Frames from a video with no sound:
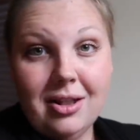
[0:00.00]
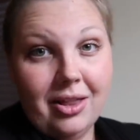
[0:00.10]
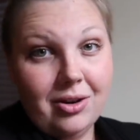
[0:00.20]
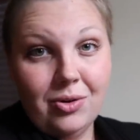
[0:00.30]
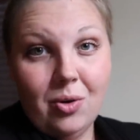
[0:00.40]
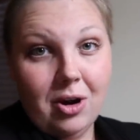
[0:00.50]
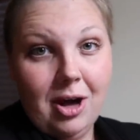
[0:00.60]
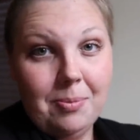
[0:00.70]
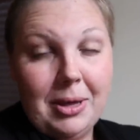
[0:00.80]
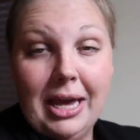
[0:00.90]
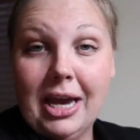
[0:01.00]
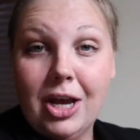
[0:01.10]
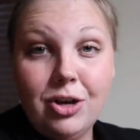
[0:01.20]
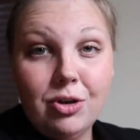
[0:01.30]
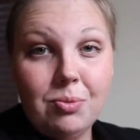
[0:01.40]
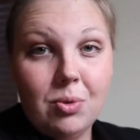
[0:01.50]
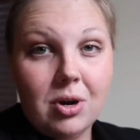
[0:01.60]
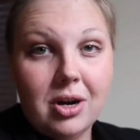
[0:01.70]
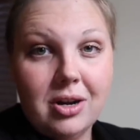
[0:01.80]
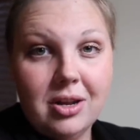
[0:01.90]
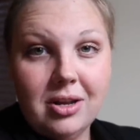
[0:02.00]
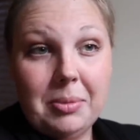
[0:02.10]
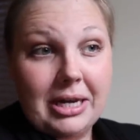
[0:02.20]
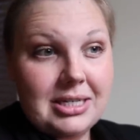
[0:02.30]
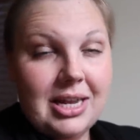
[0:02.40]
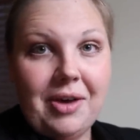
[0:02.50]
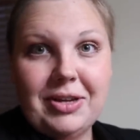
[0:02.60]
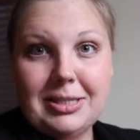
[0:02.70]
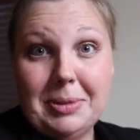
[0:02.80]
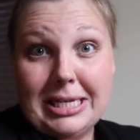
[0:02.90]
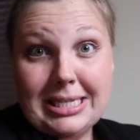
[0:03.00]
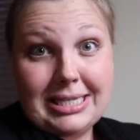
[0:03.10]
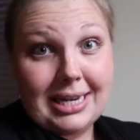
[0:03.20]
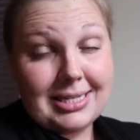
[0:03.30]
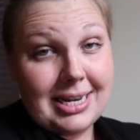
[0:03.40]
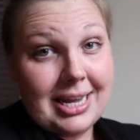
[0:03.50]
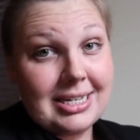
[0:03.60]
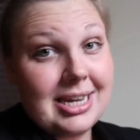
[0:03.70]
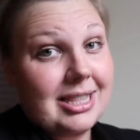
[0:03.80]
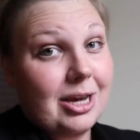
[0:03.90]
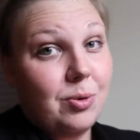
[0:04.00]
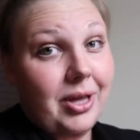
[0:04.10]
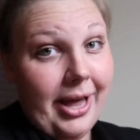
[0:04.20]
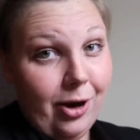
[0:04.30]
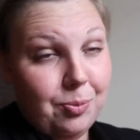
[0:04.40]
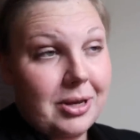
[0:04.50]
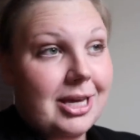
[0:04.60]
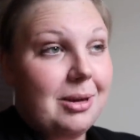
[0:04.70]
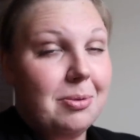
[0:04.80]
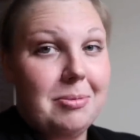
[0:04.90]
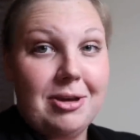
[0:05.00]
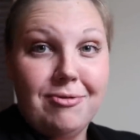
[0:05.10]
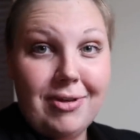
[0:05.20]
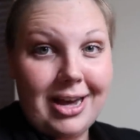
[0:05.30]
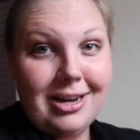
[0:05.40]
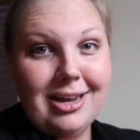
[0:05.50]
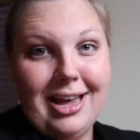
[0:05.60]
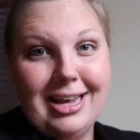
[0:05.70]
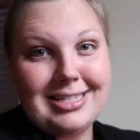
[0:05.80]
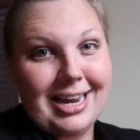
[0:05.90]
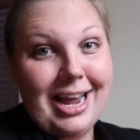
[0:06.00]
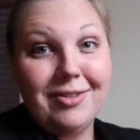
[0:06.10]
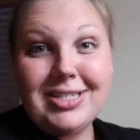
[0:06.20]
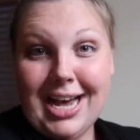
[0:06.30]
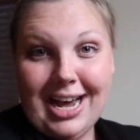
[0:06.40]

little Nora being a newborn, but having some easy snacks on hand I think will help keep me fed as I have